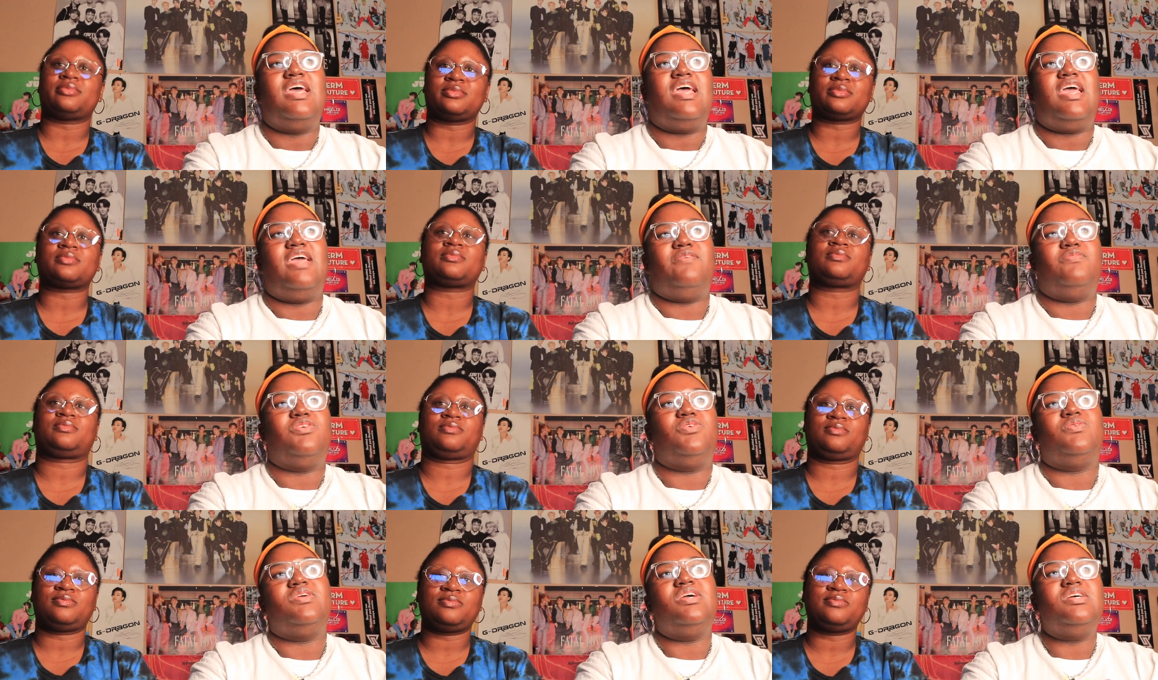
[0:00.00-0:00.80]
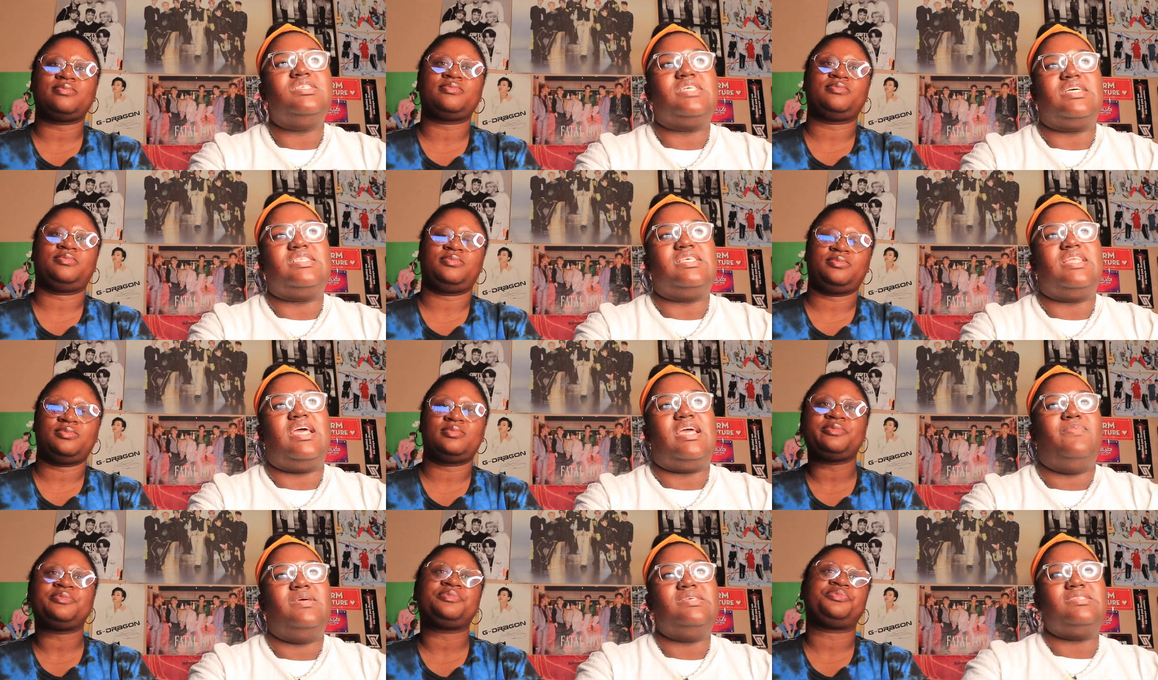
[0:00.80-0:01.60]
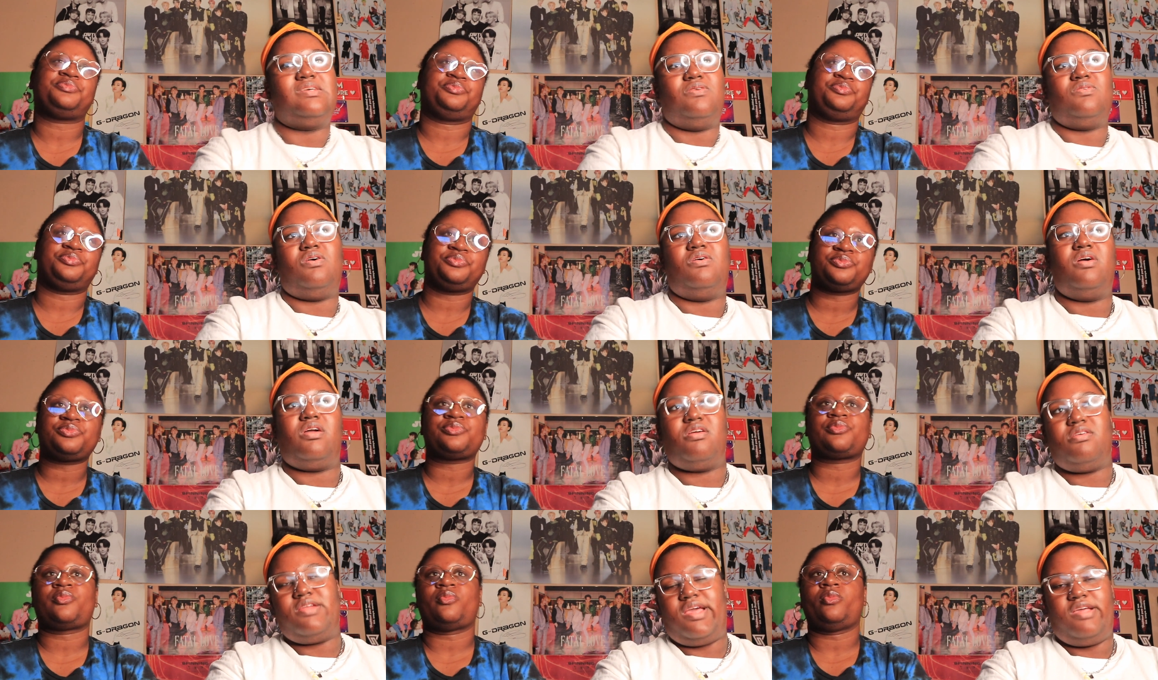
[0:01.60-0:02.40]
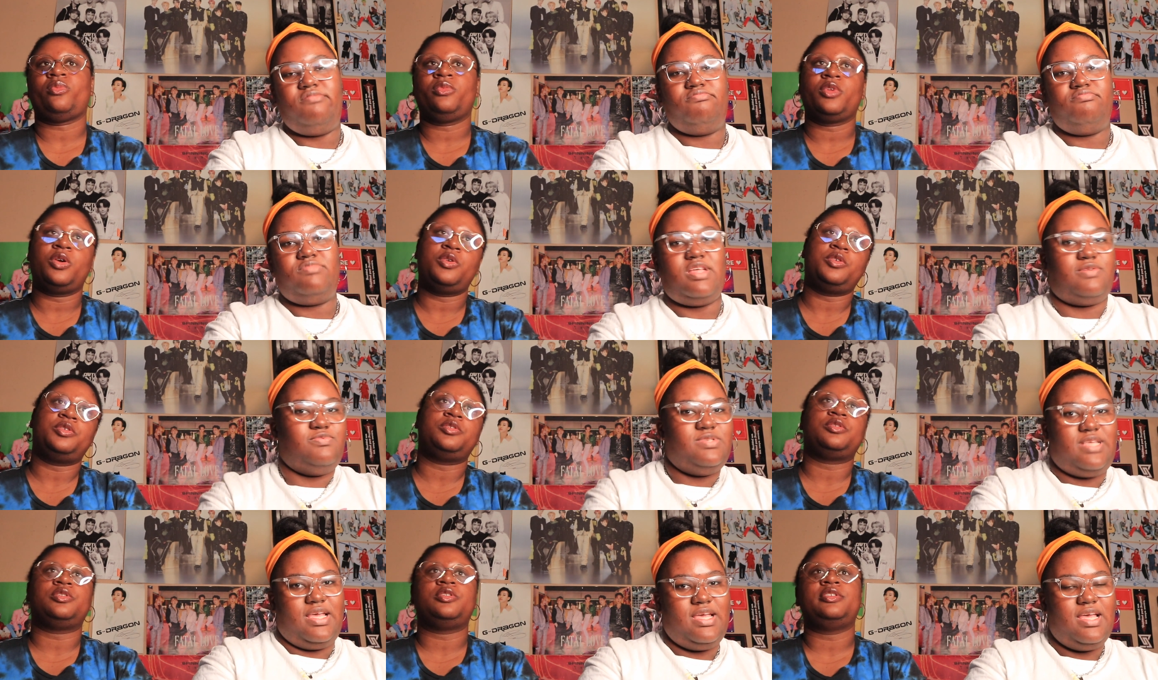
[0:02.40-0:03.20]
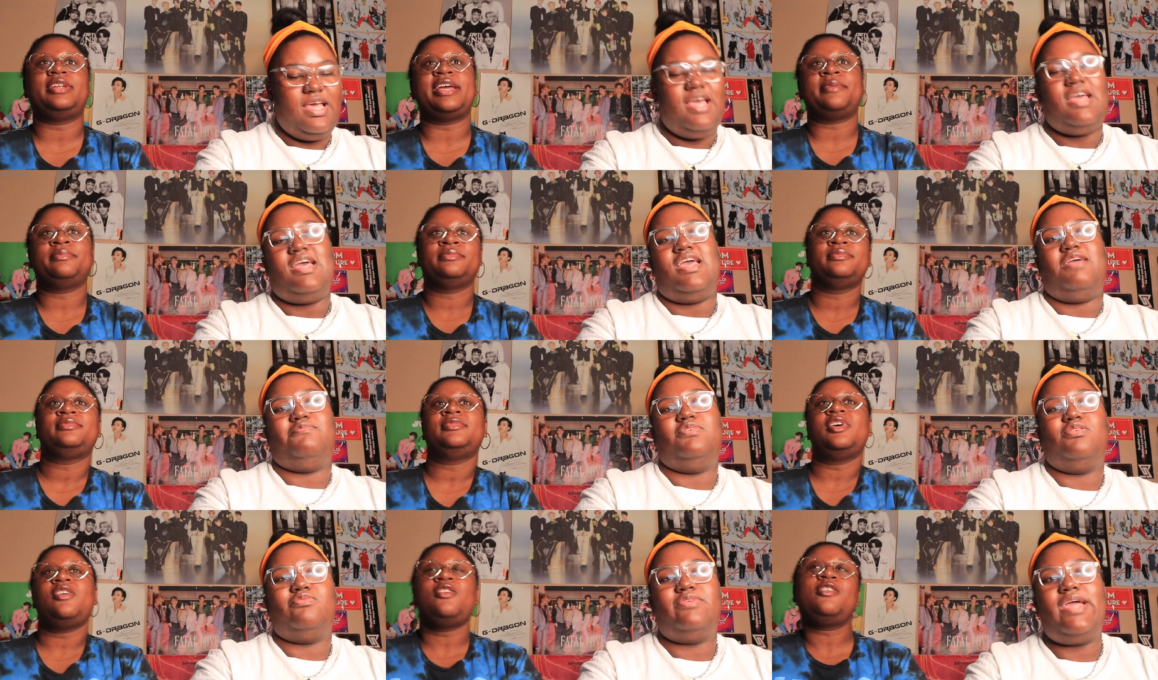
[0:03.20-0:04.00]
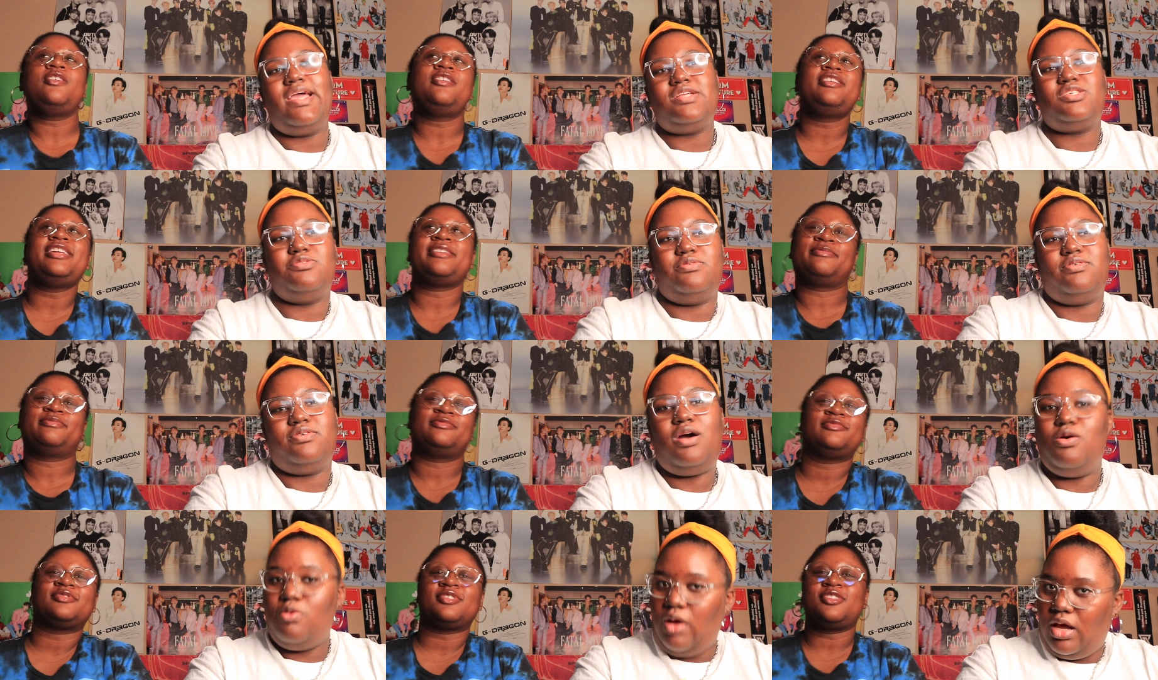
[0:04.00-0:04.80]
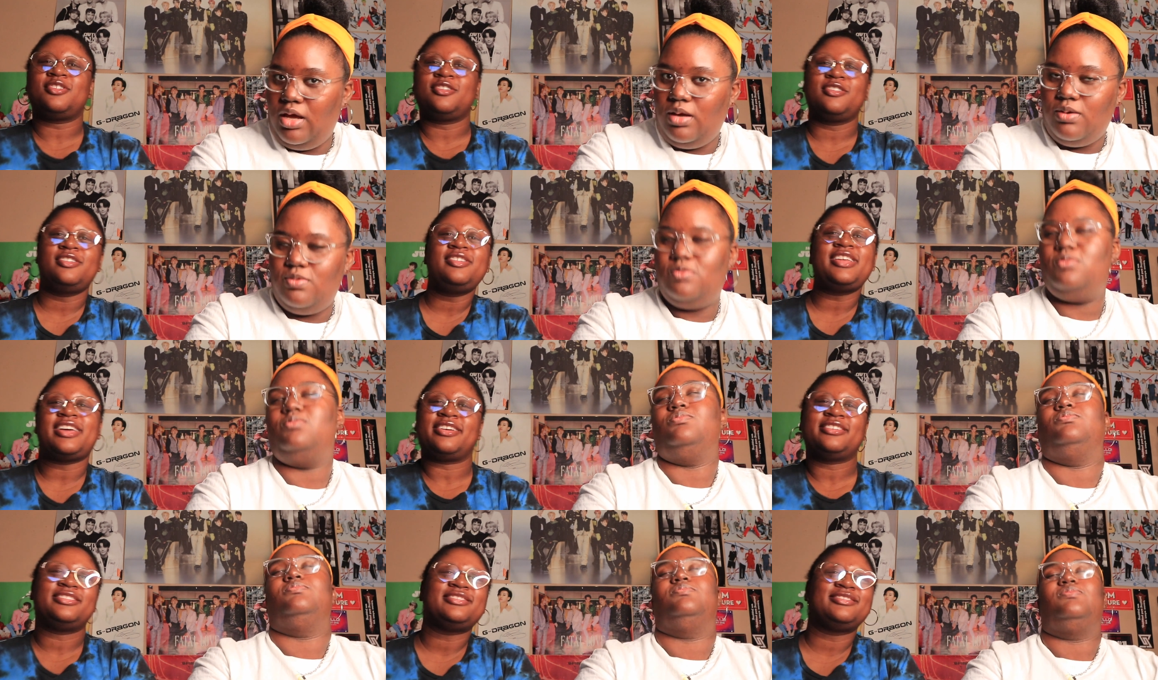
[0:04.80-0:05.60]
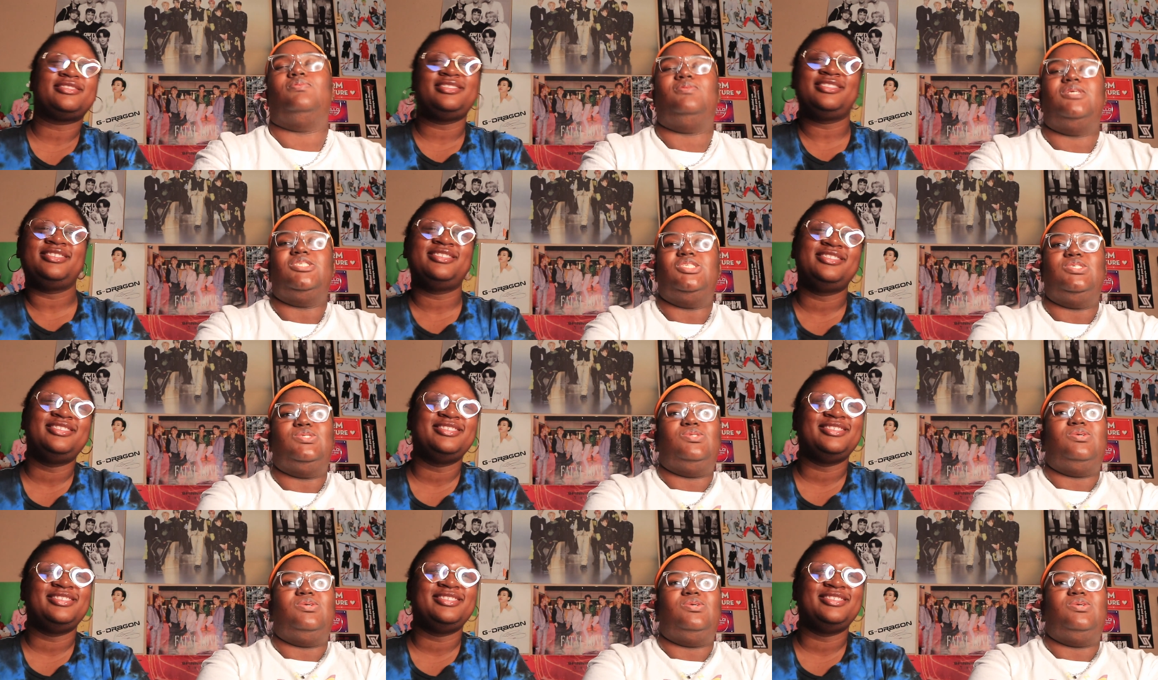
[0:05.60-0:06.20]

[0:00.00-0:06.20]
Speaker 1: and we're doing YOUNGJAE today. His song called Errr Day, like we said, and we're gonna react to it. Okay. Errr Day. So let's just